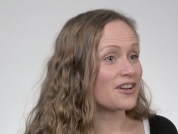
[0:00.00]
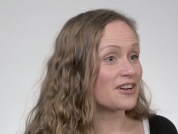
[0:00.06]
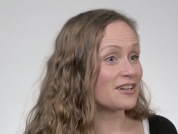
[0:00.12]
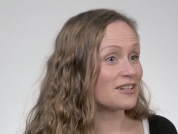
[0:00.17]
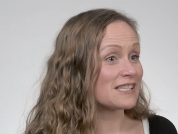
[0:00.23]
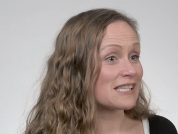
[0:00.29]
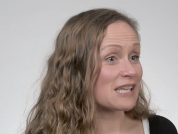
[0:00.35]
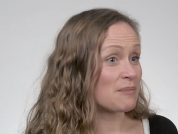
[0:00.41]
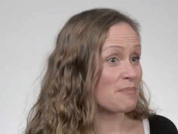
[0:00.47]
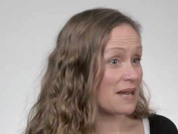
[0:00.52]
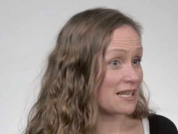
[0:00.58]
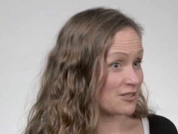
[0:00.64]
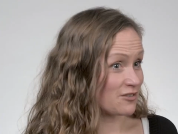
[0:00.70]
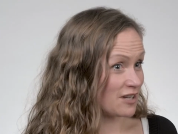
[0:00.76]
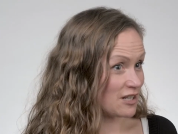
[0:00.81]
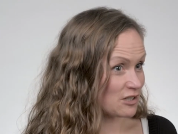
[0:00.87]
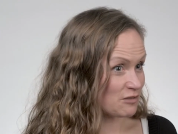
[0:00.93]
There's a
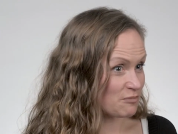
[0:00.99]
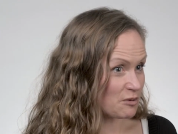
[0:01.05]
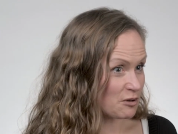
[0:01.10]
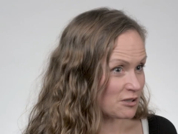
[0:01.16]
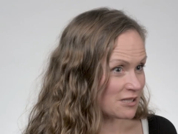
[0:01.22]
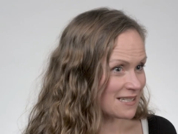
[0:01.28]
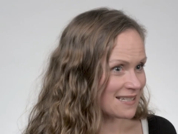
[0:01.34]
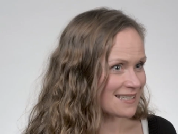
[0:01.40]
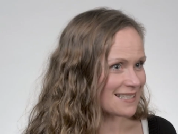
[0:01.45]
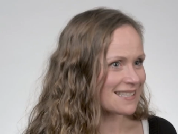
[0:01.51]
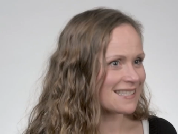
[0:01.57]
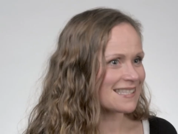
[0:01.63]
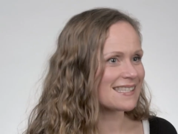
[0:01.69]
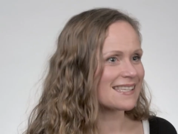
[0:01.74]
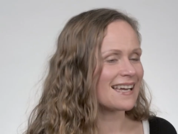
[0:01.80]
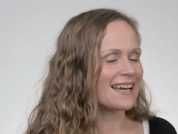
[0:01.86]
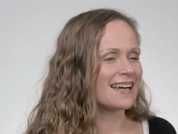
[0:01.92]
better range of
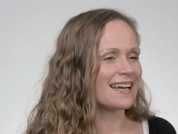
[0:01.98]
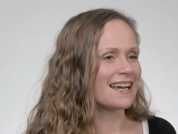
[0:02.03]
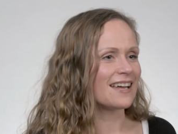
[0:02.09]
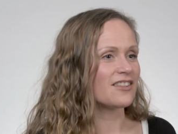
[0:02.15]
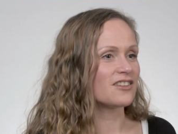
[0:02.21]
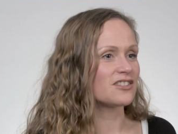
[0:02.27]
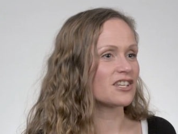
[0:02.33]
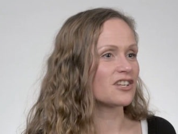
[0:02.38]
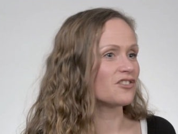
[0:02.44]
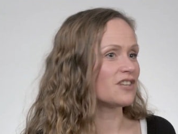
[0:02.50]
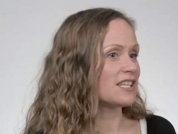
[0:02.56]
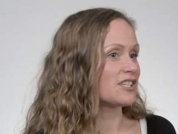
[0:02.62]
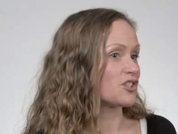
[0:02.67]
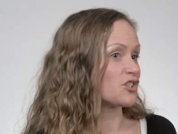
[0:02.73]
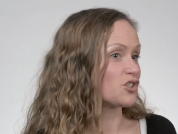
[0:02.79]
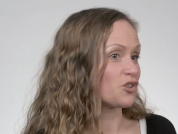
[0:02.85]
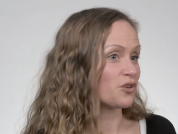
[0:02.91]
products, there's a
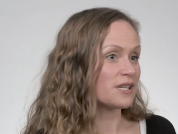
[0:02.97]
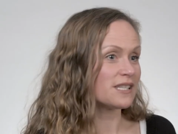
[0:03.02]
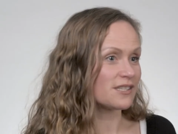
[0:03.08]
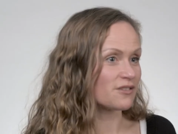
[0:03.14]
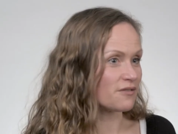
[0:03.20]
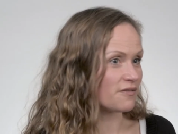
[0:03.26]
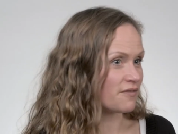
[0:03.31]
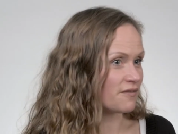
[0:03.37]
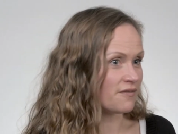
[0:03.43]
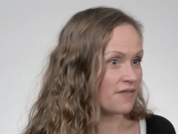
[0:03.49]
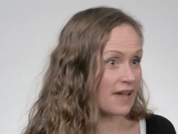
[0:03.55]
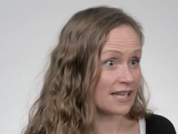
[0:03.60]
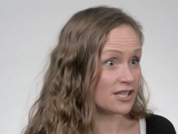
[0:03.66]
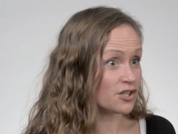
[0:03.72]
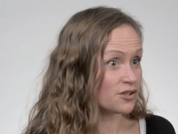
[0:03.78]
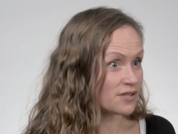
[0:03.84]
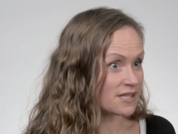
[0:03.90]
greater choice of
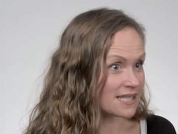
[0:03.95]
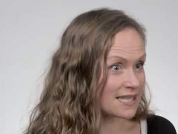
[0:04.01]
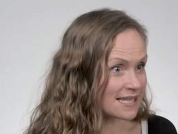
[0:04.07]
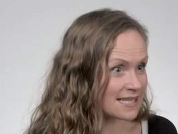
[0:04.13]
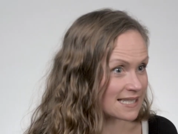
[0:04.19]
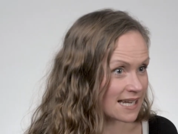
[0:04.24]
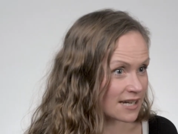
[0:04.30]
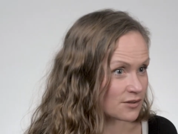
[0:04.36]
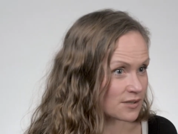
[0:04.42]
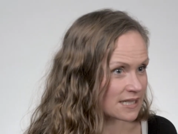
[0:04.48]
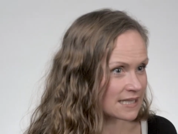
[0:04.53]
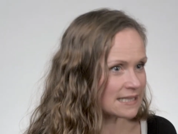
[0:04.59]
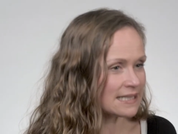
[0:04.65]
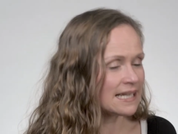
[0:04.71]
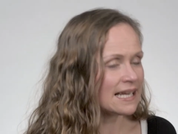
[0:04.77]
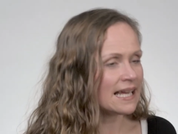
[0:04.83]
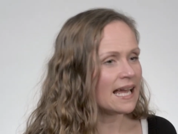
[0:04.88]
venues to eat out
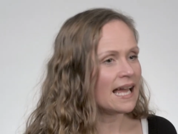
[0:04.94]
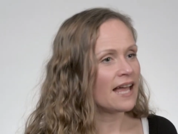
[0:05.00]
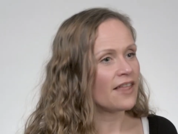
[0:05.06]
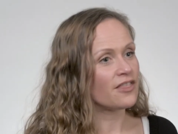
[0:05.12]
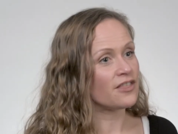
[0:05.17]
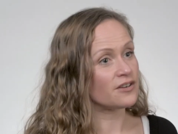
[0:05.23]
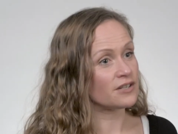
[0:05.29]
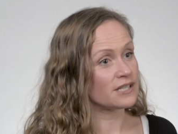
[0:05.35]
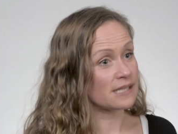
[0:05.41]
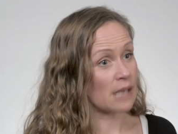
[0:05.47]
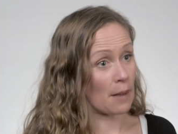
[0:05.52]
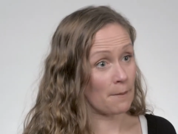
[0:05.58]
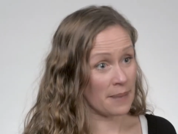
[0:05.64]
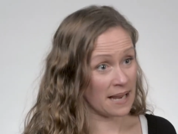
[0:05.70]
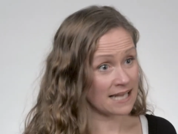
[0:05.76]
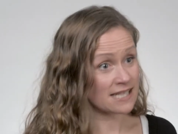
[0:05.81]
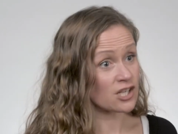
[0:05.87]
in, there's
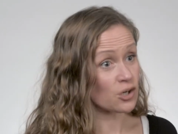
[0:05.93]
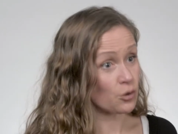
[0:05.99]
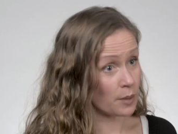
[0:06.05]
a better